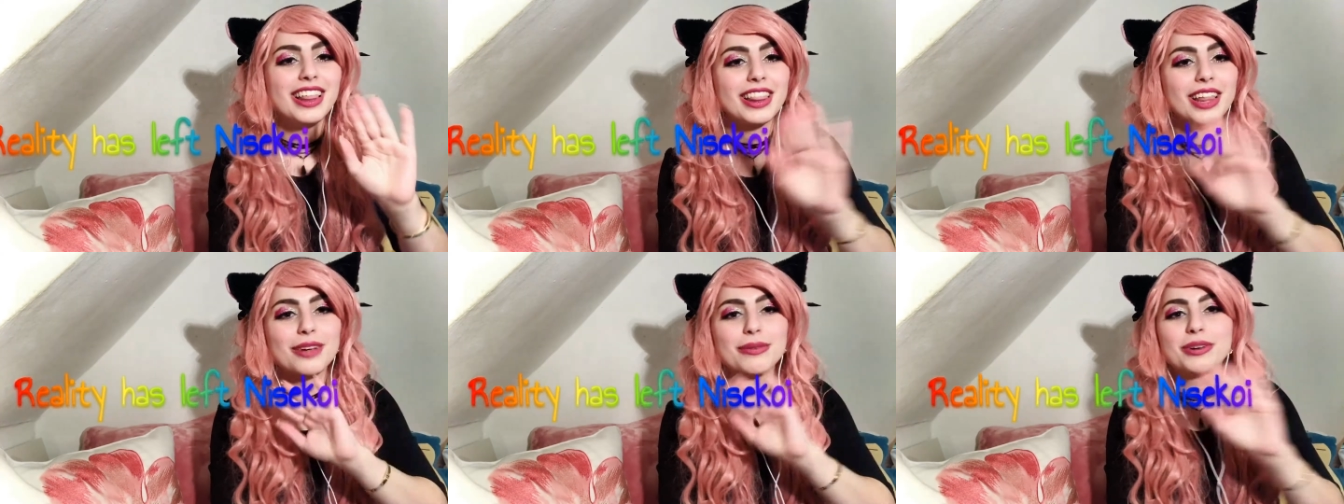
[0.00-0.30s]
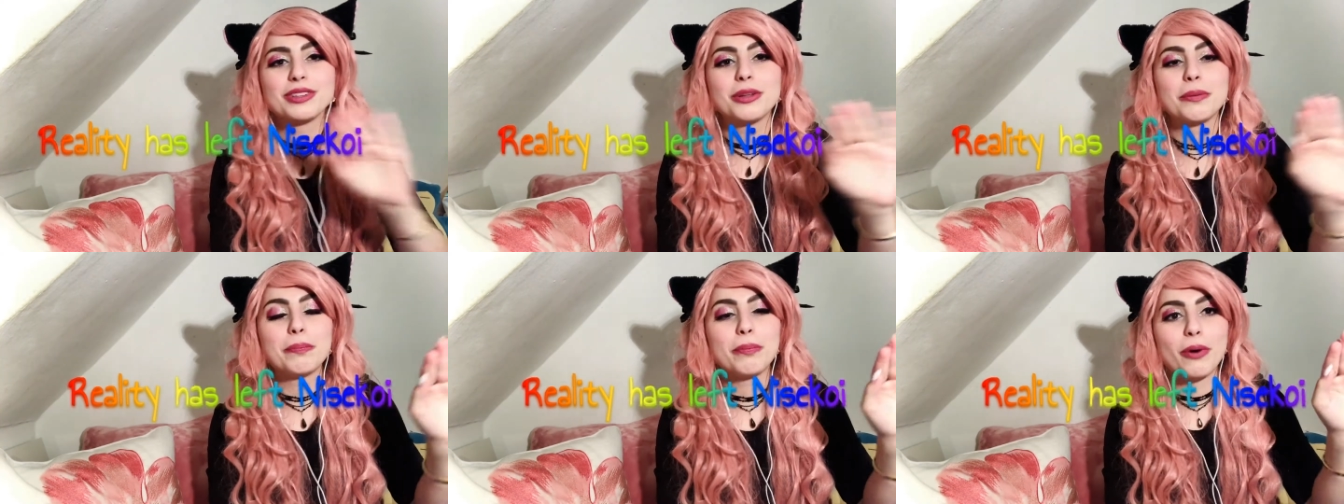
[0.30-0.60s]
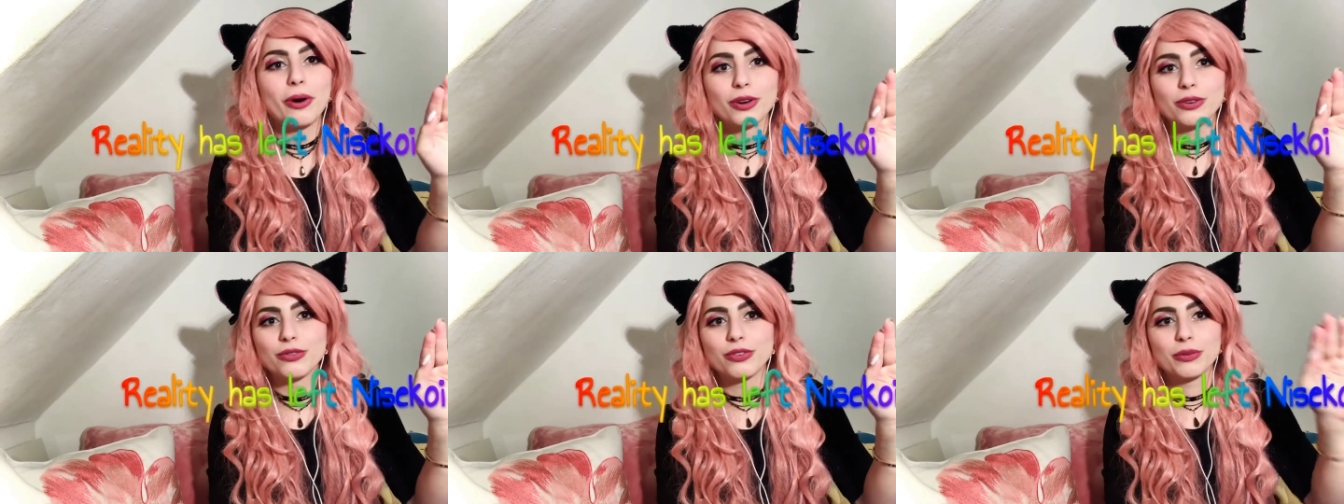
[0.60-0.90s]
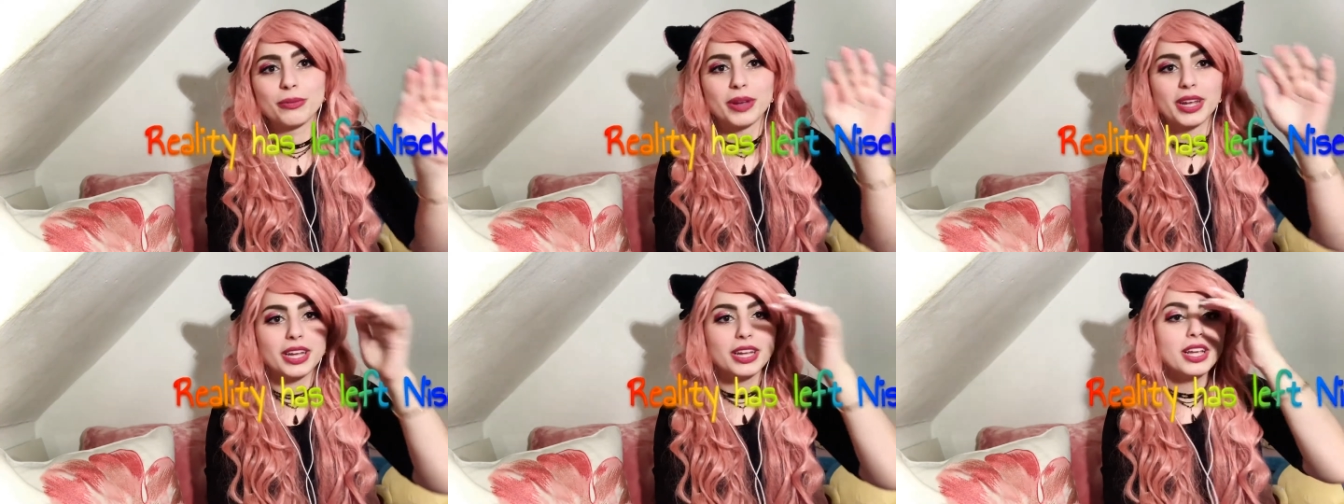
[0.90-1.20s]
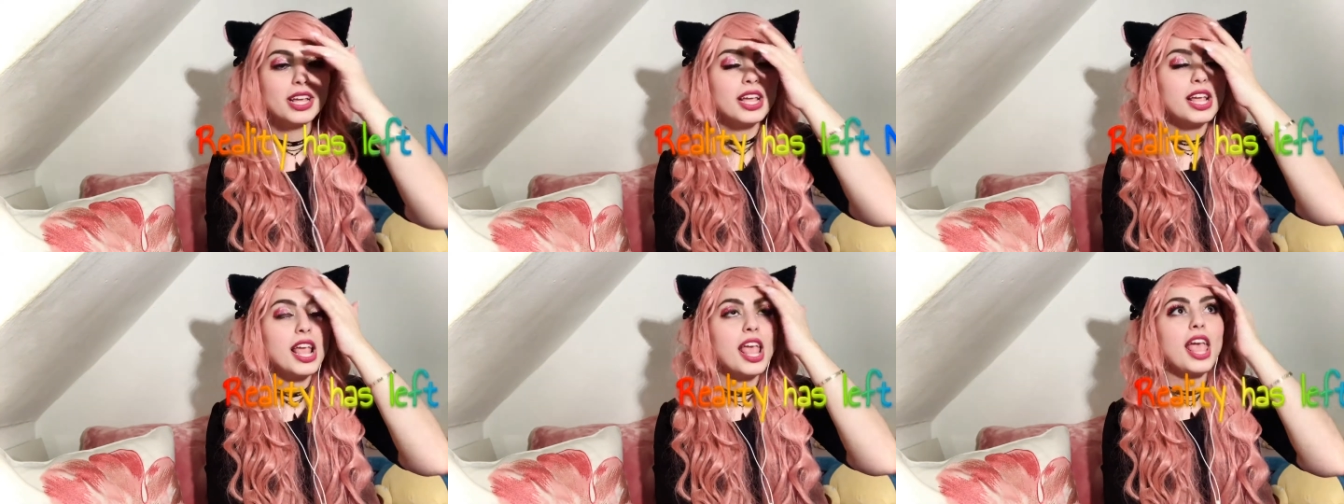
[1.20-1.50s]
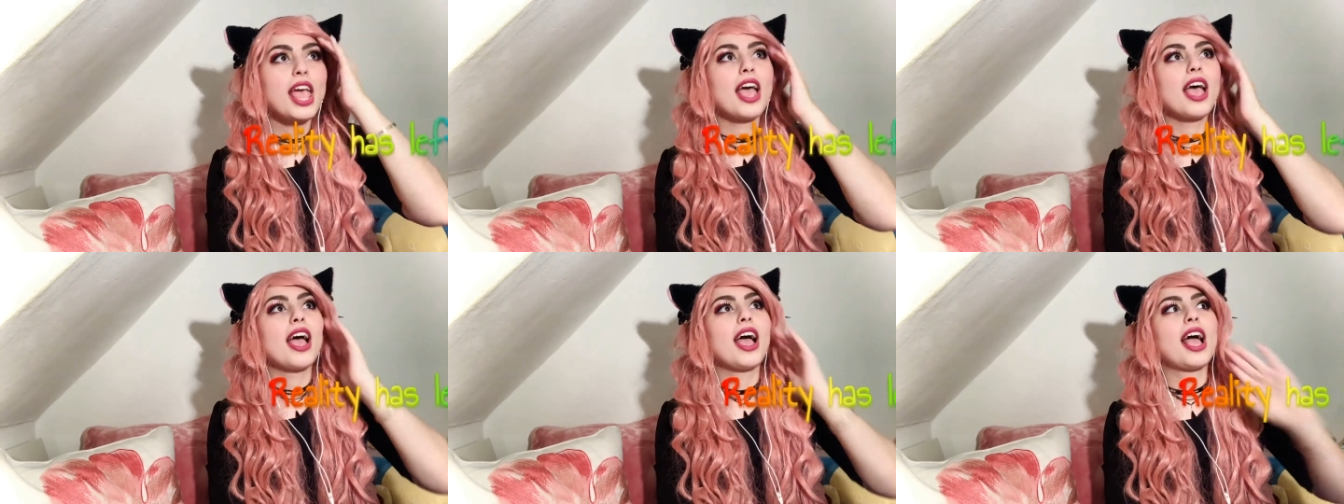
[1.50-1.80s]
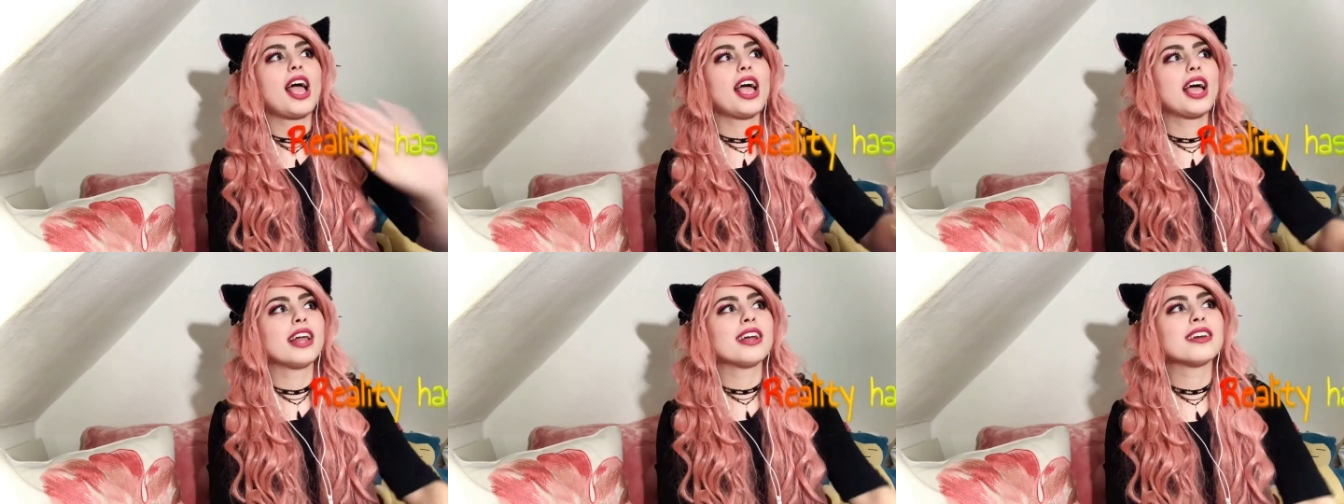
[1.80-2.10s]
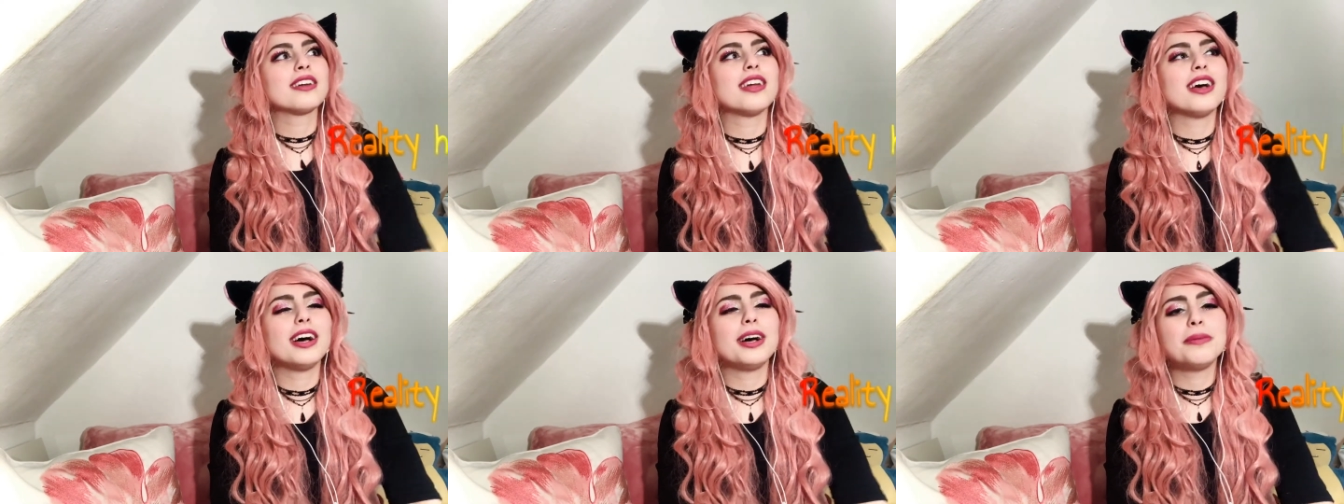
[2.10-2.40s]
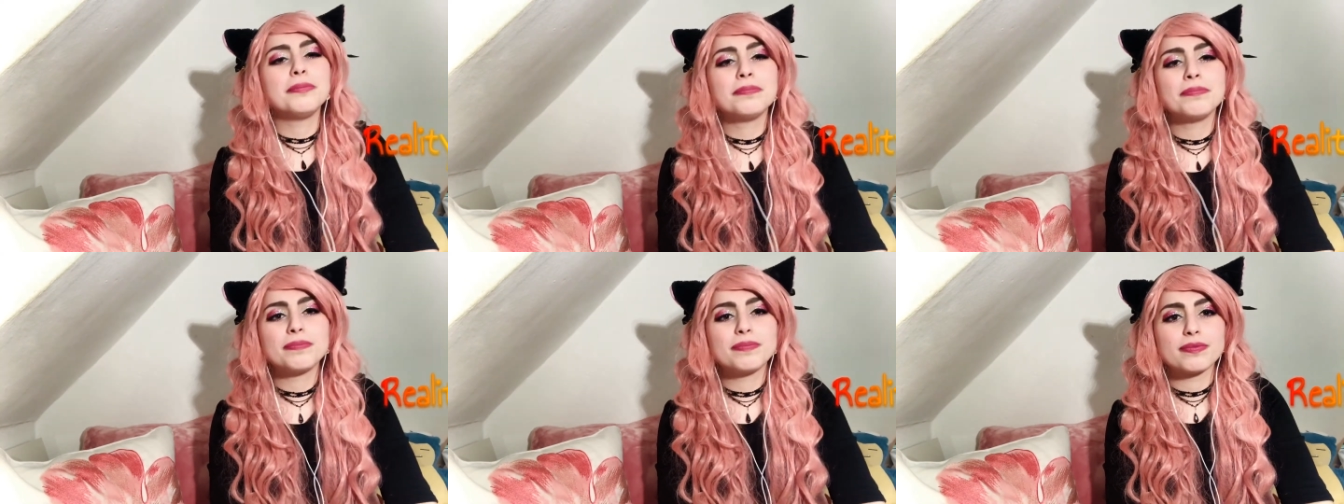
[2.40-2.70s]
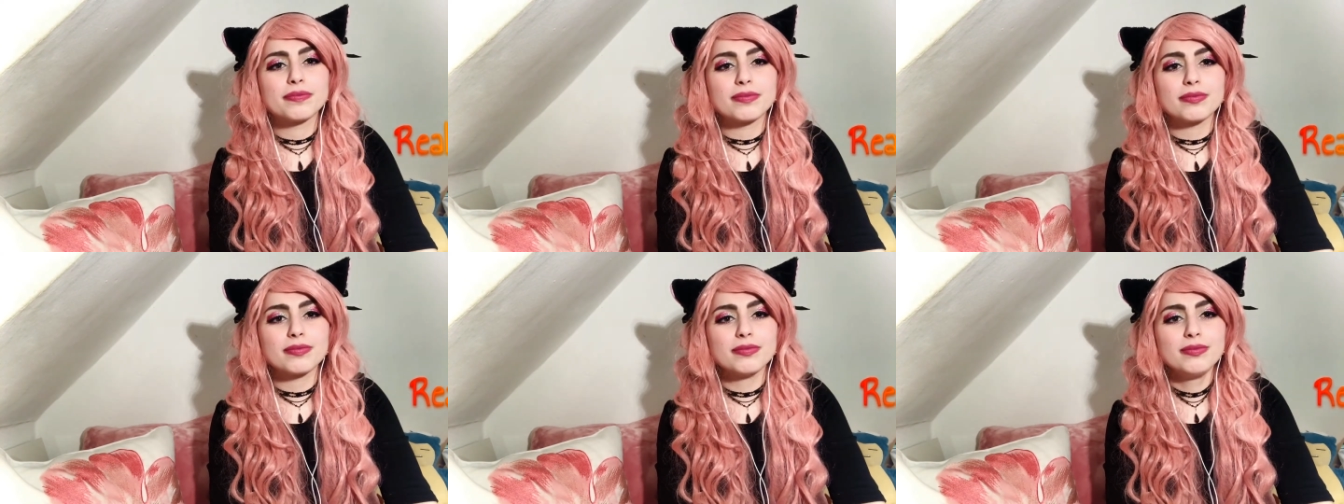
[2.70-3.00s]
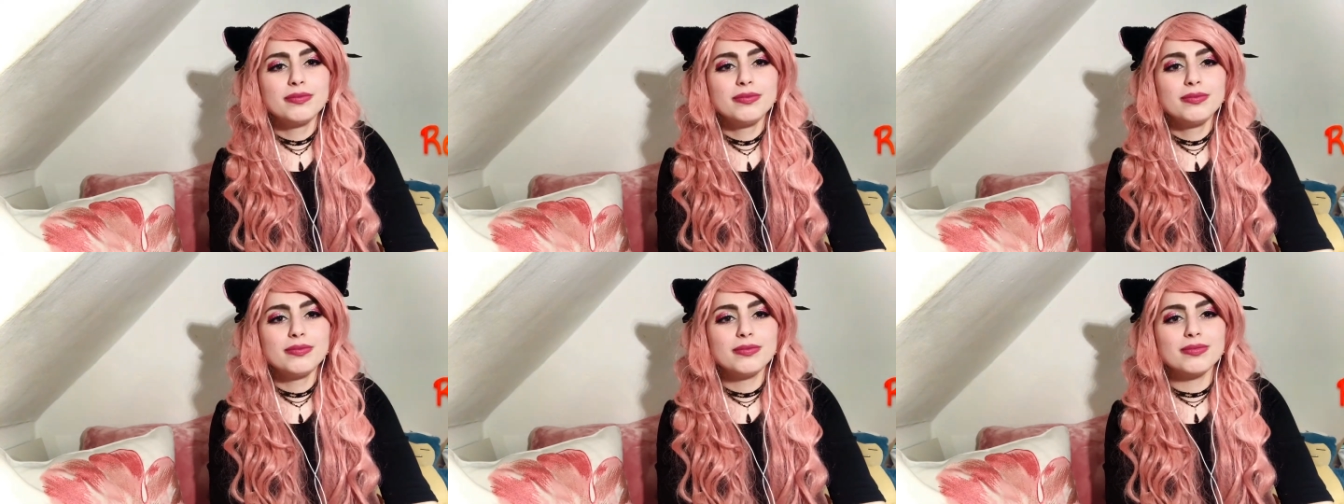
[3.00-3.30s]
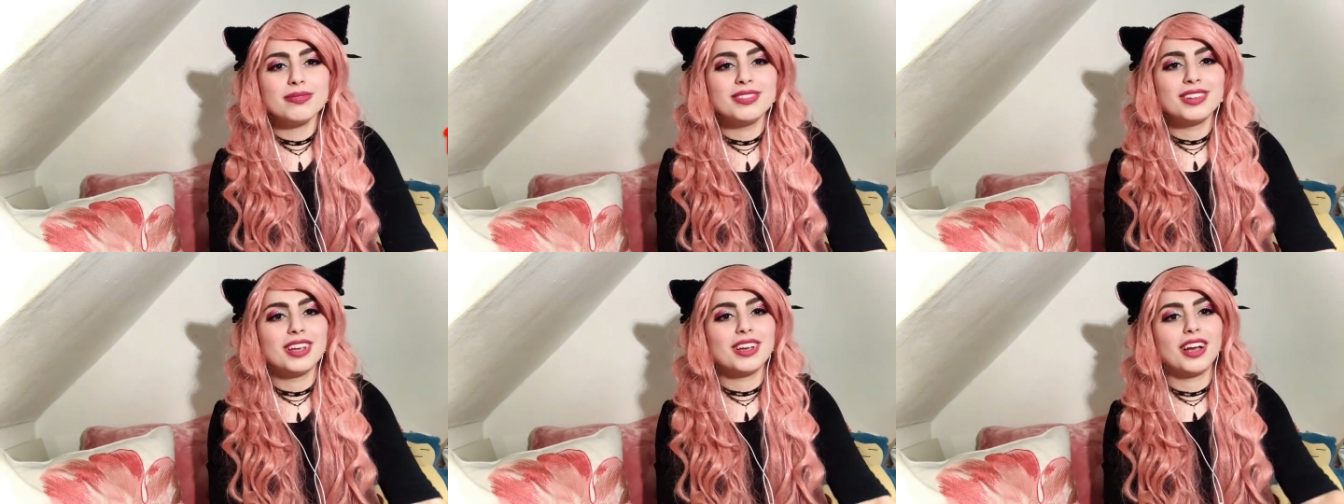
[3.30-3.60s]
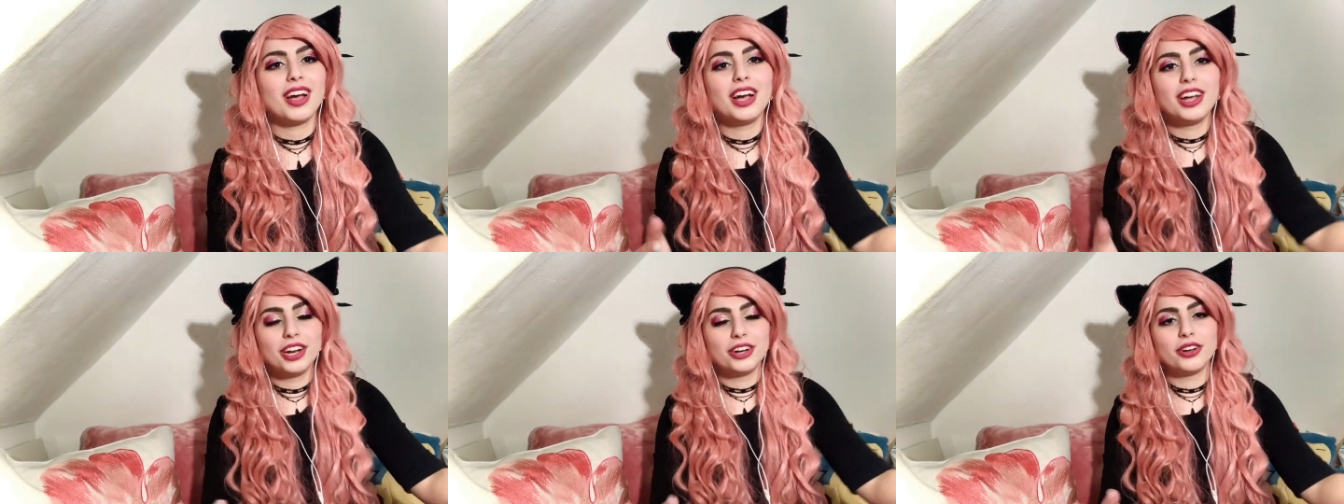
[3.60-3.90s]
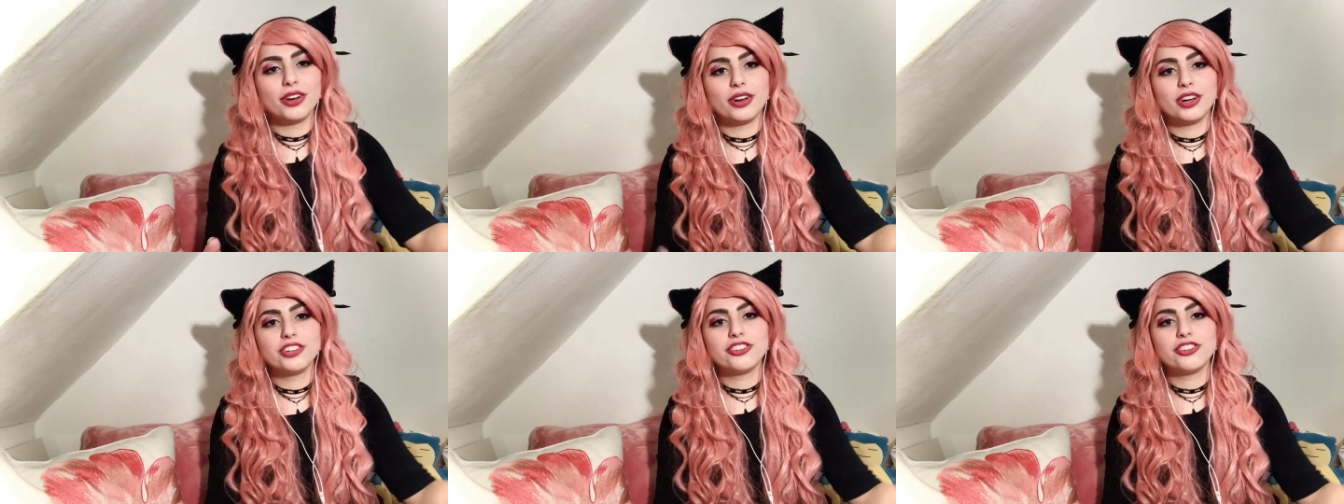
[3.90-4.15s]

That was a point for me. And I don't know,